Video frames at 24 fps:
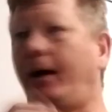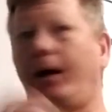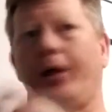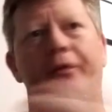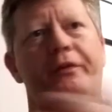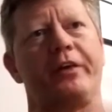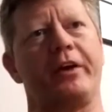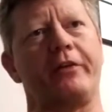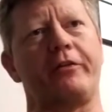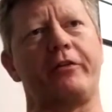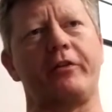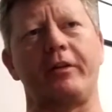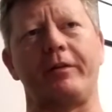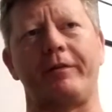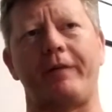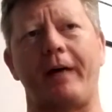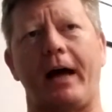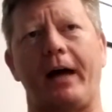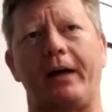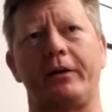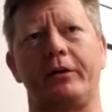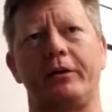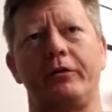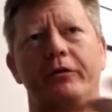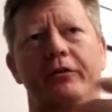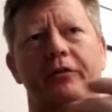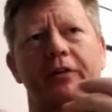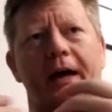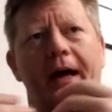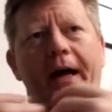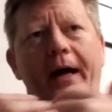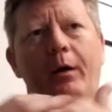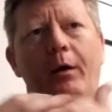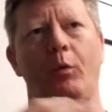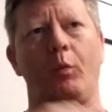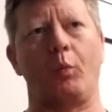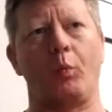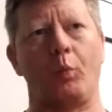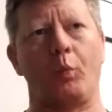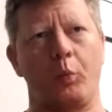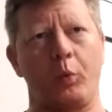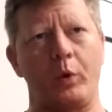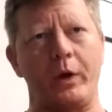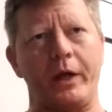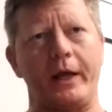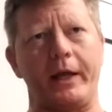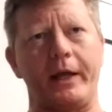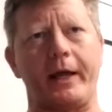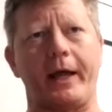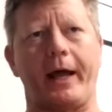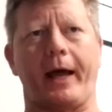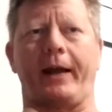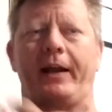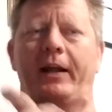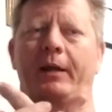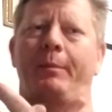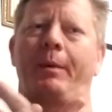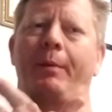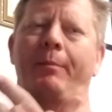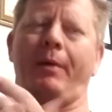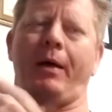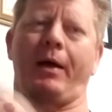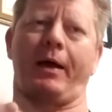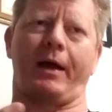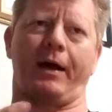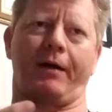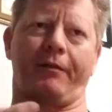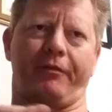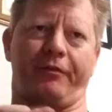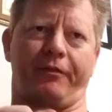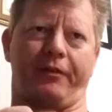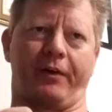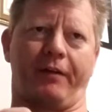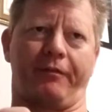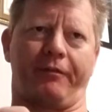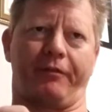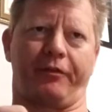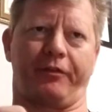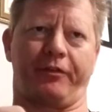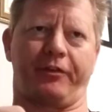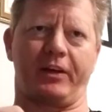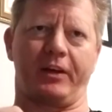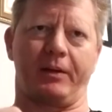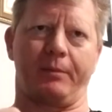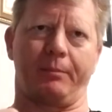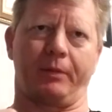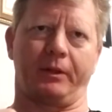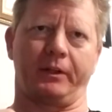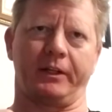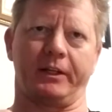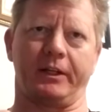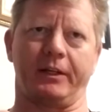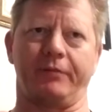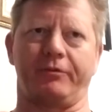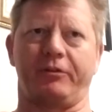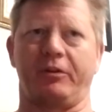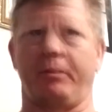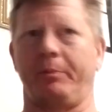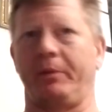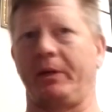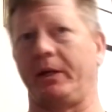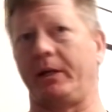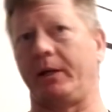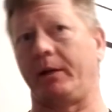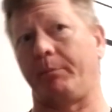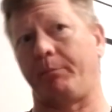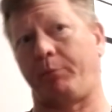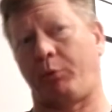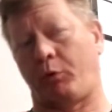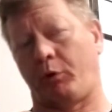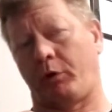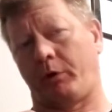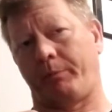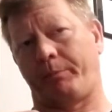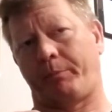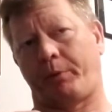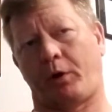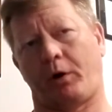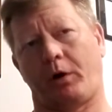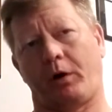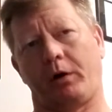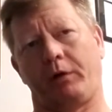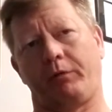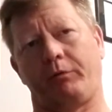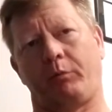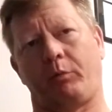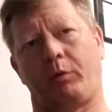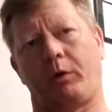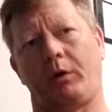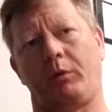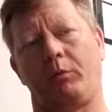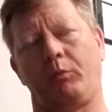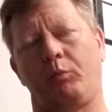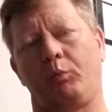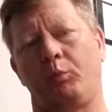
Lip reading: These are the values that we at MMAFFC believe to be an important part of what